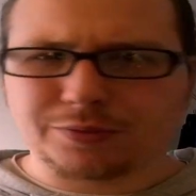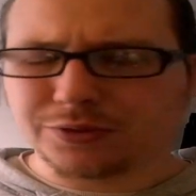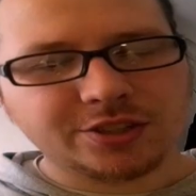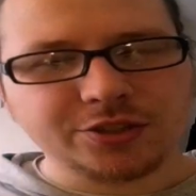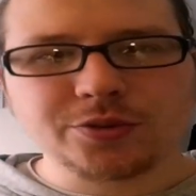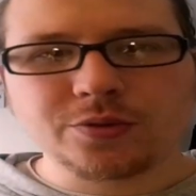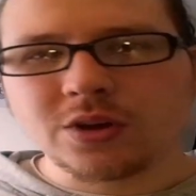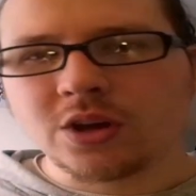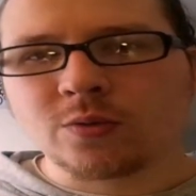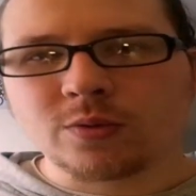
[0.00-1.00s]
He did two
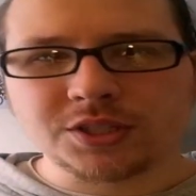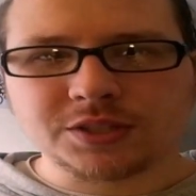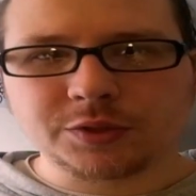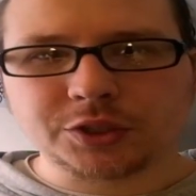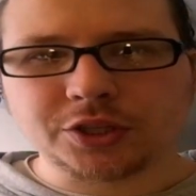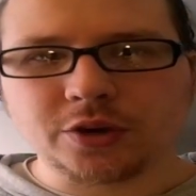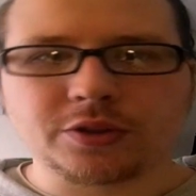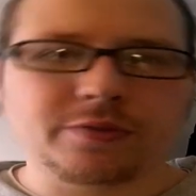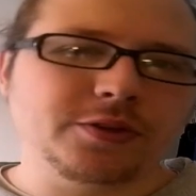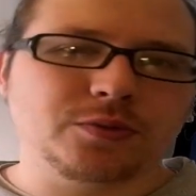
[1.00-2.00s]
runs of his show.
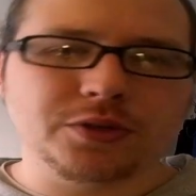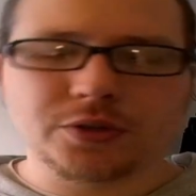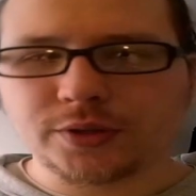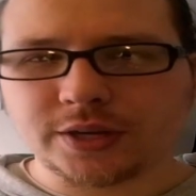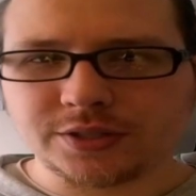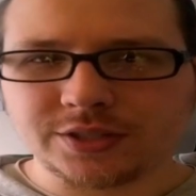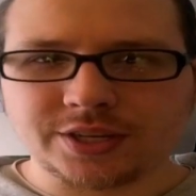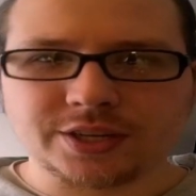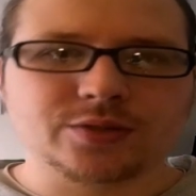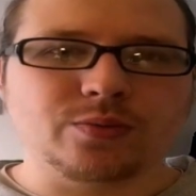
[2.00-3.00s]
The first one in
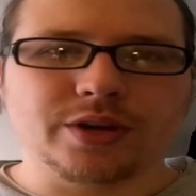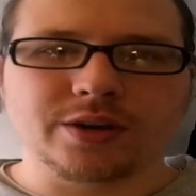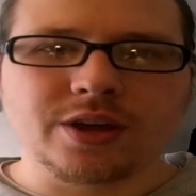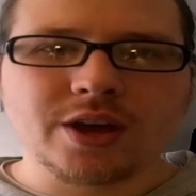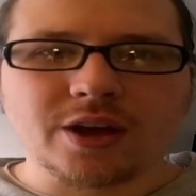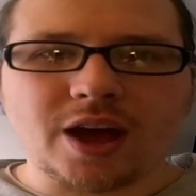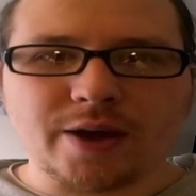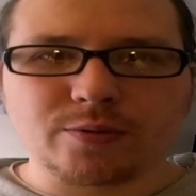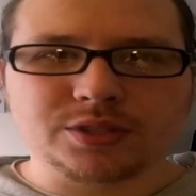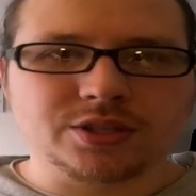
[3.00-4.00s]
2006 when I
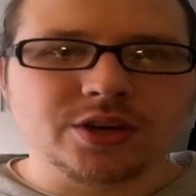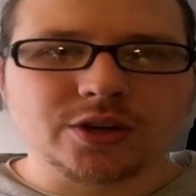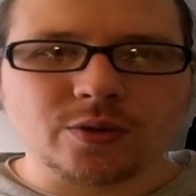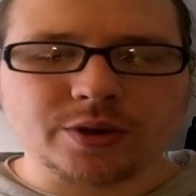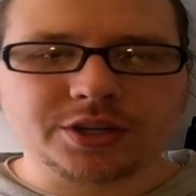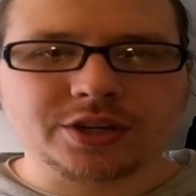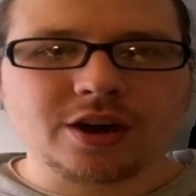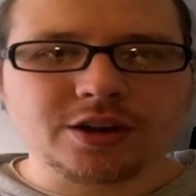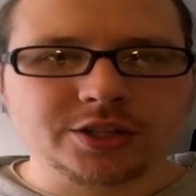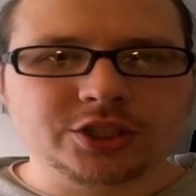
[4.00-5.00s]
was going to
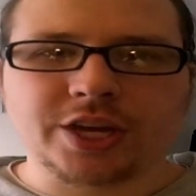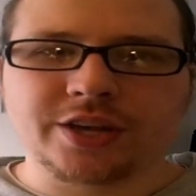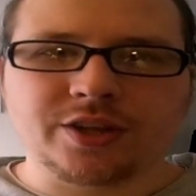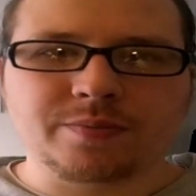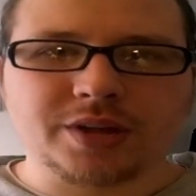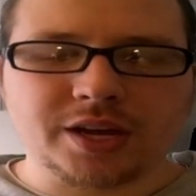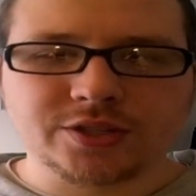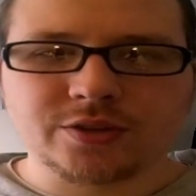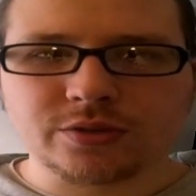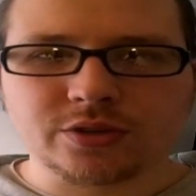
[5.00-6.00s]
college and they
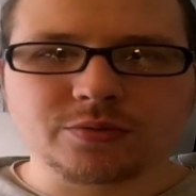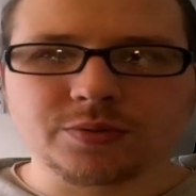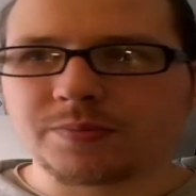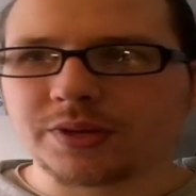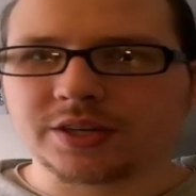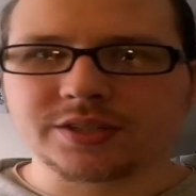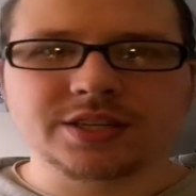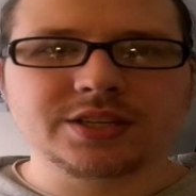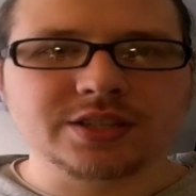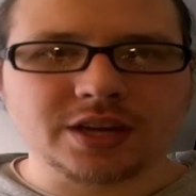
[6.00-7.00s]
blocked YouTube because
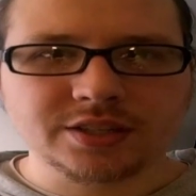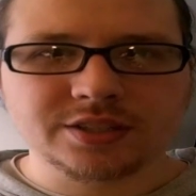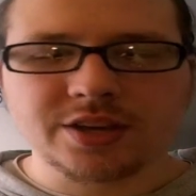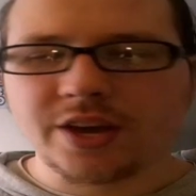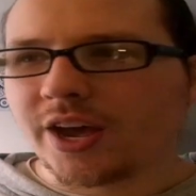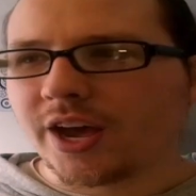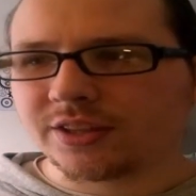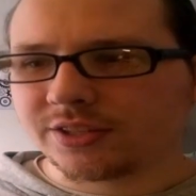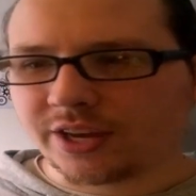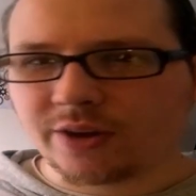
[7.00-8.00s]
they sucked, and
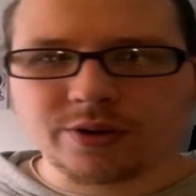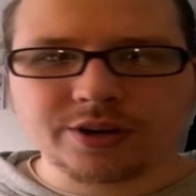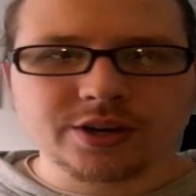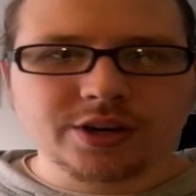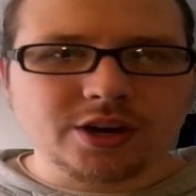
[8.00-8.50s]
the second one